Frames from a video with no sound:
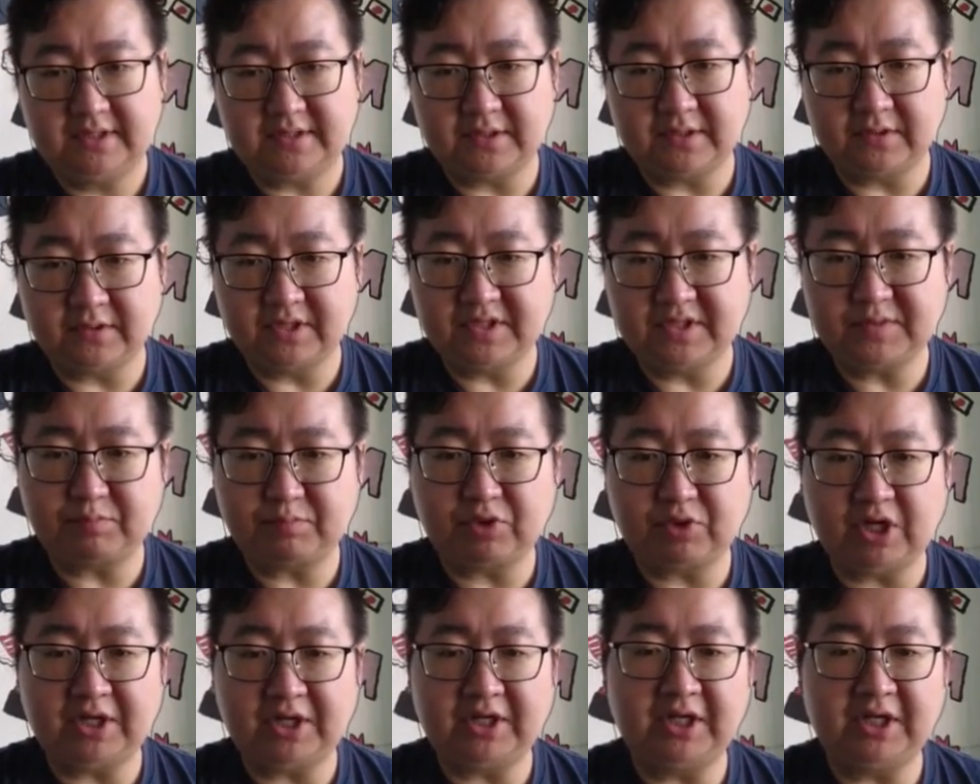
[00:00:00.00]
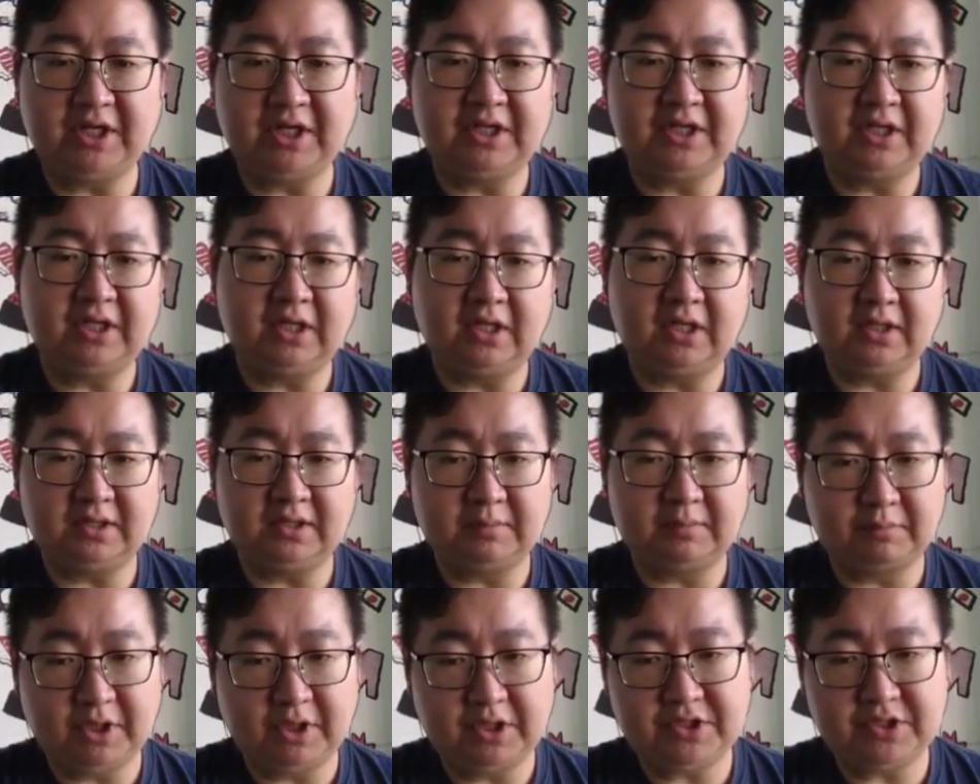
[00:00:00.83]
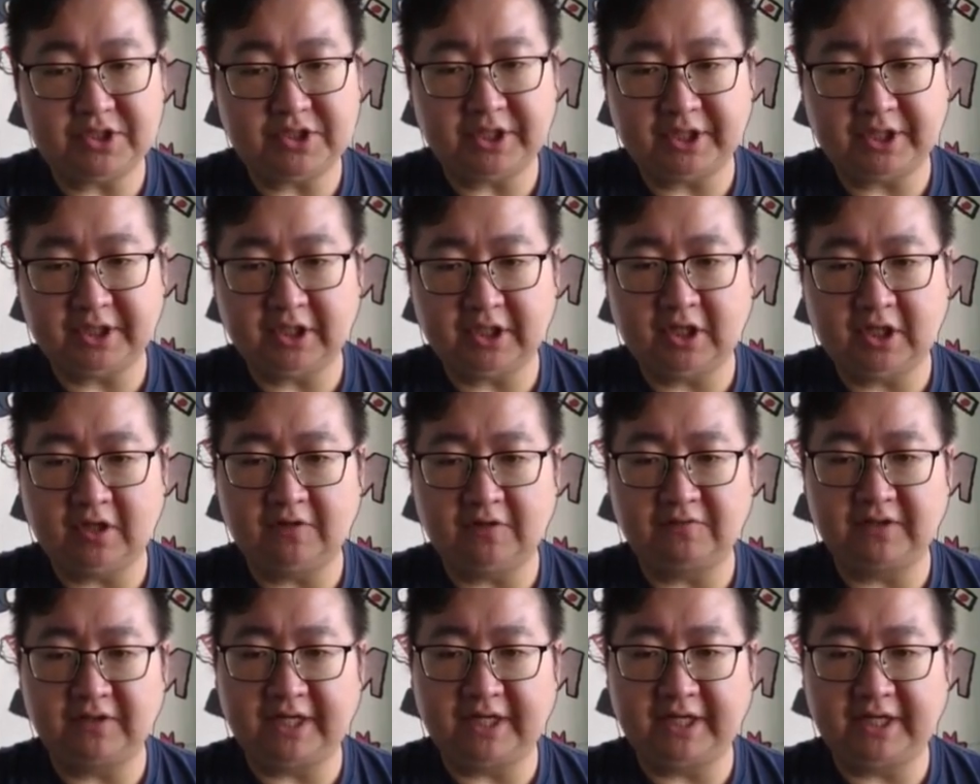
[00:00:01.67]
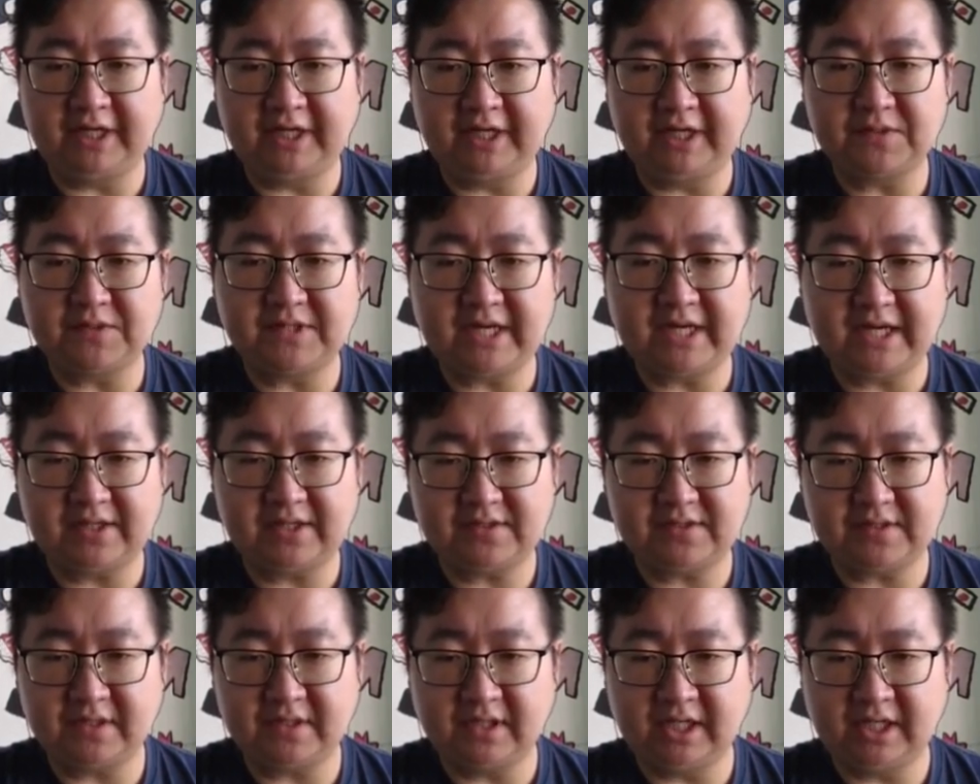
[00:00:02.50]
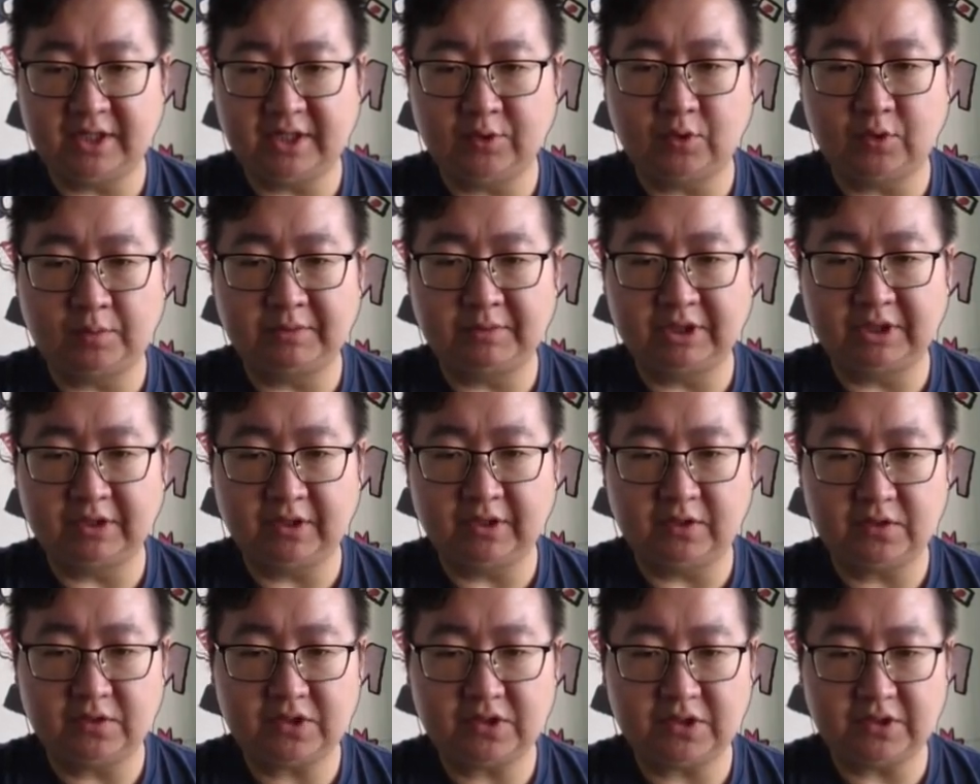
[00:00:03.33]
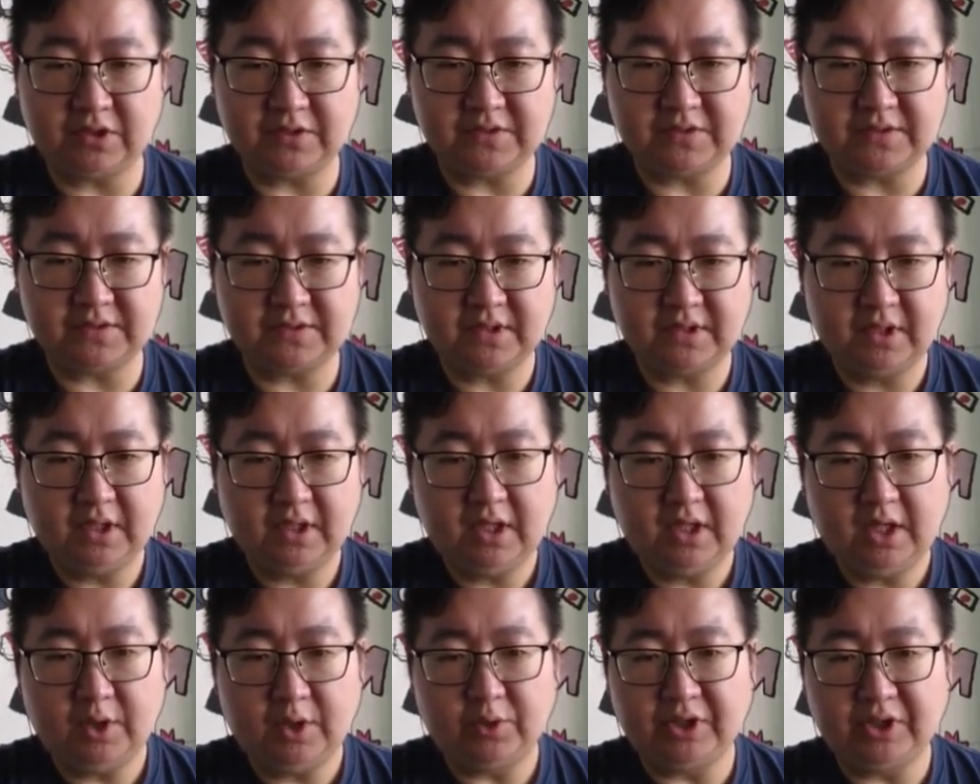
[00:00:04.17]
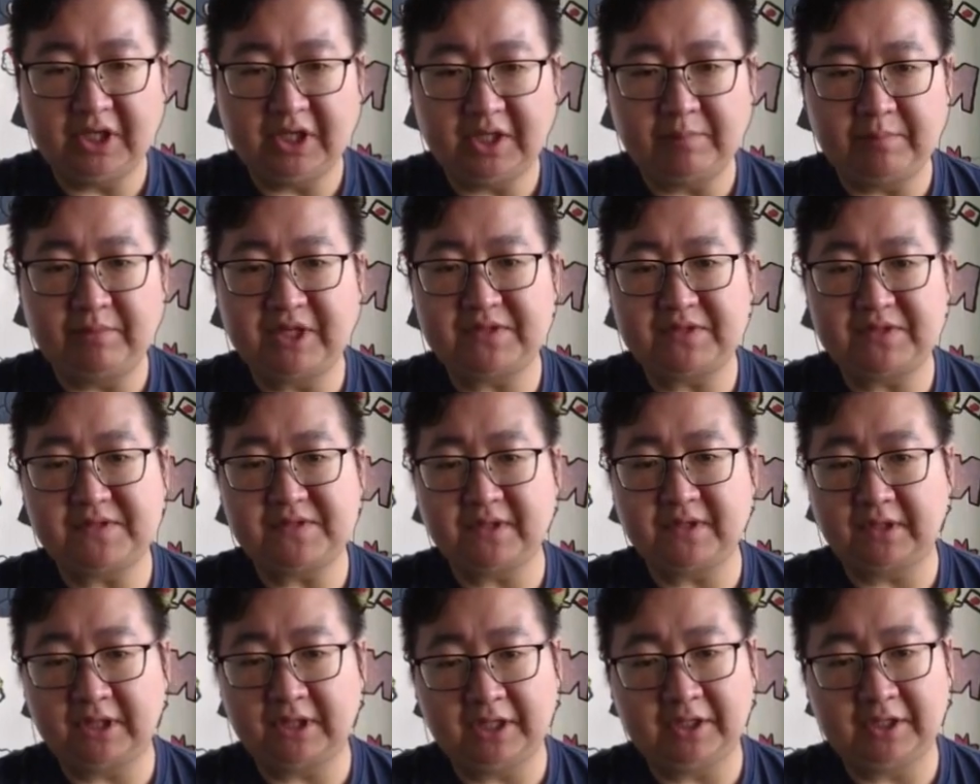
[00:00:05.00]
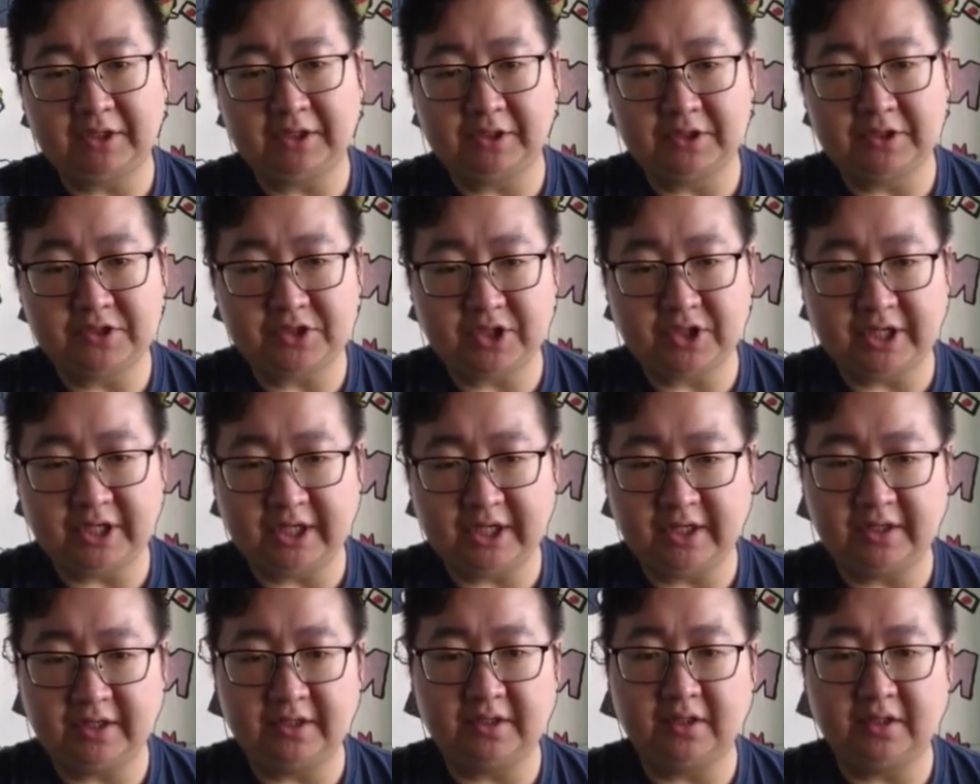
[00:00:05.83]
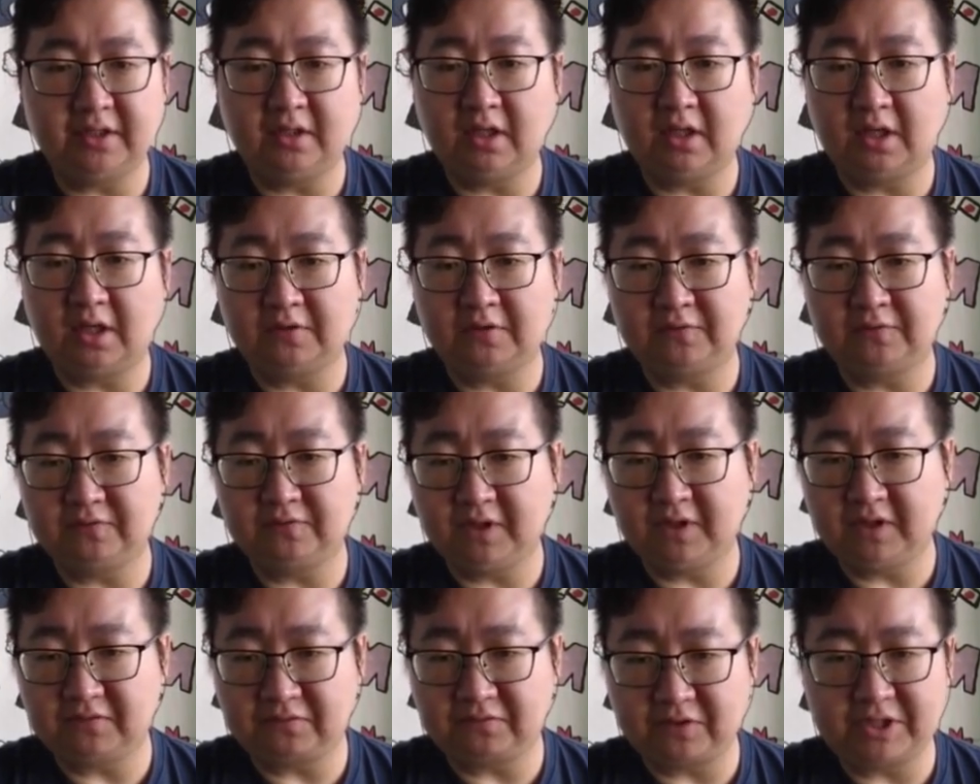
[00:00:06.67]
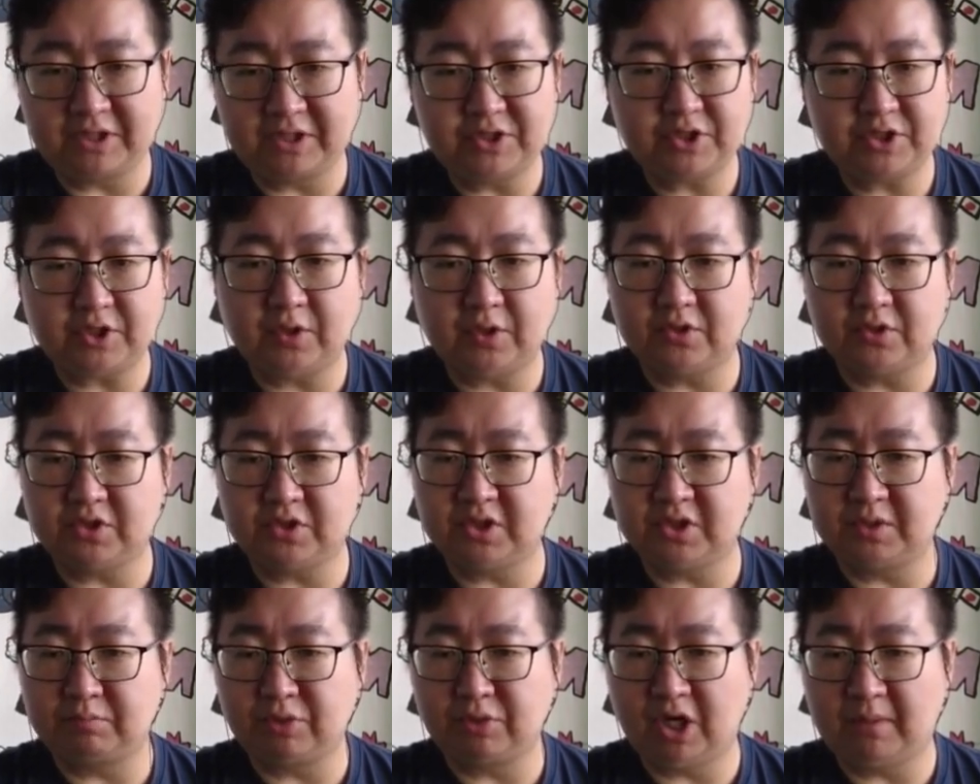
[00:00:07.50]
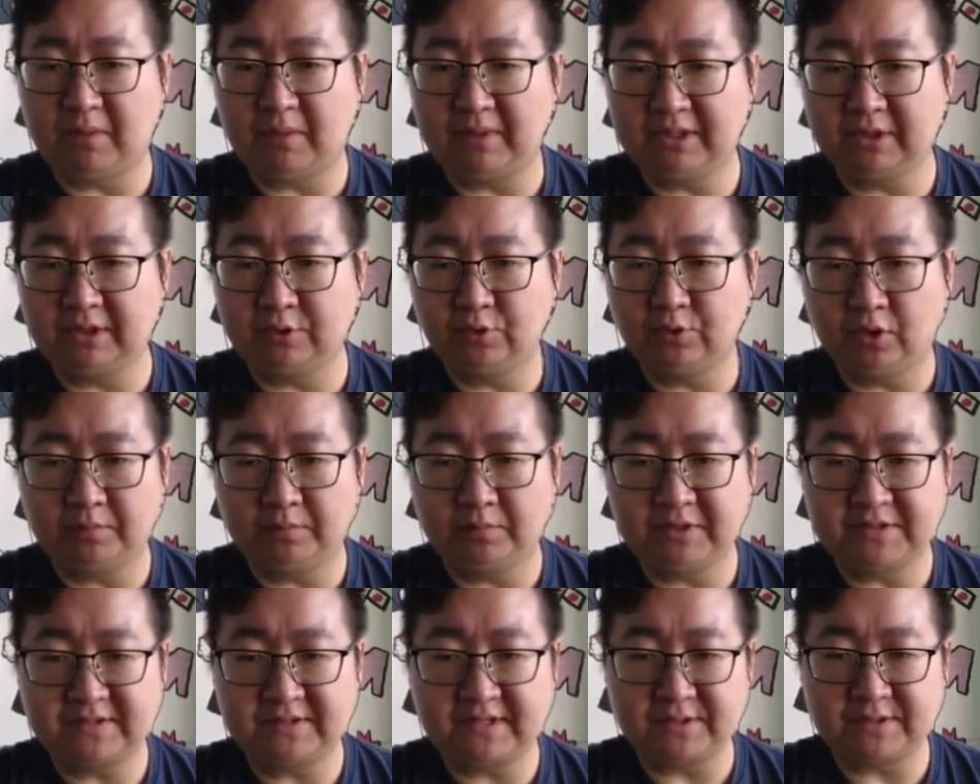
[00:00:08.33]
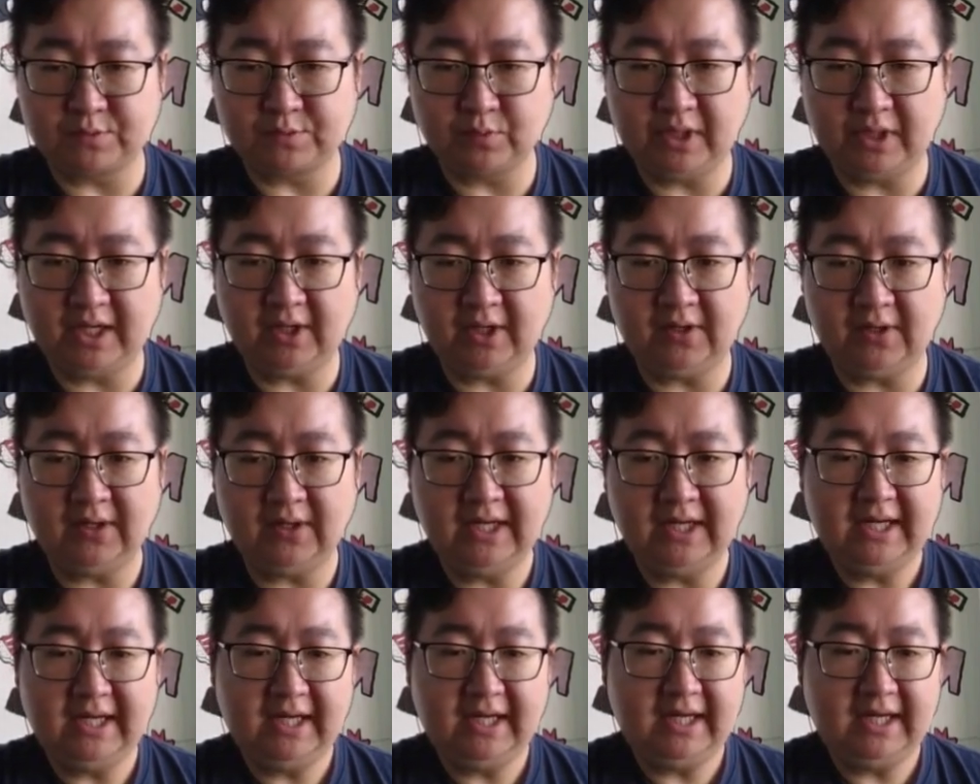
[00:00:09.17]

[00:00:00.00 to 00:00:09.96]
So this brought on the merging of Anglo-Saxon and Norman cultures, really mixing English and a lot of French culture brought by the Normans as well,